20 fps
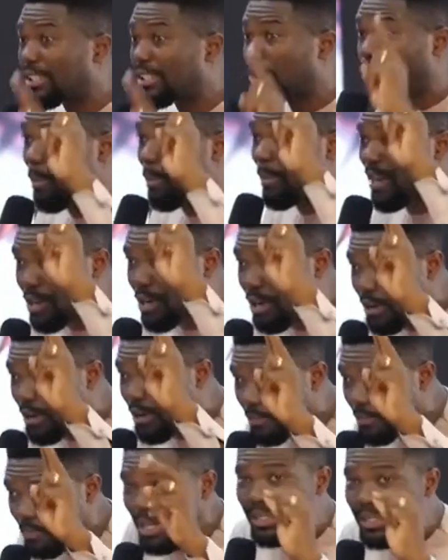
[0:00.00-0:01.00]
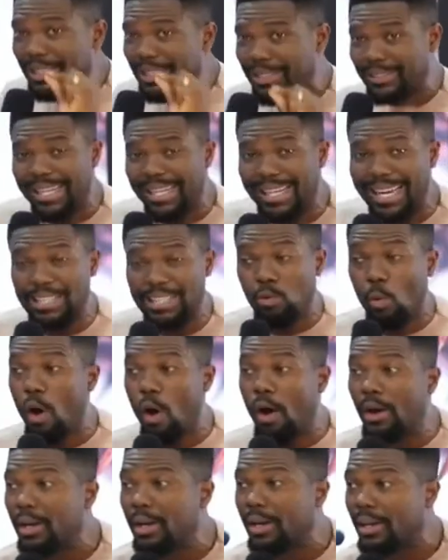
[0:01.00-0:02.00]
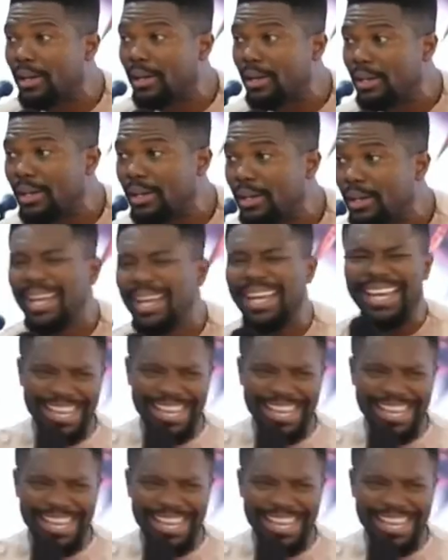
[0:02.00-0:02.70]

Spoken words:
got to start practicing it. So the first is communion. The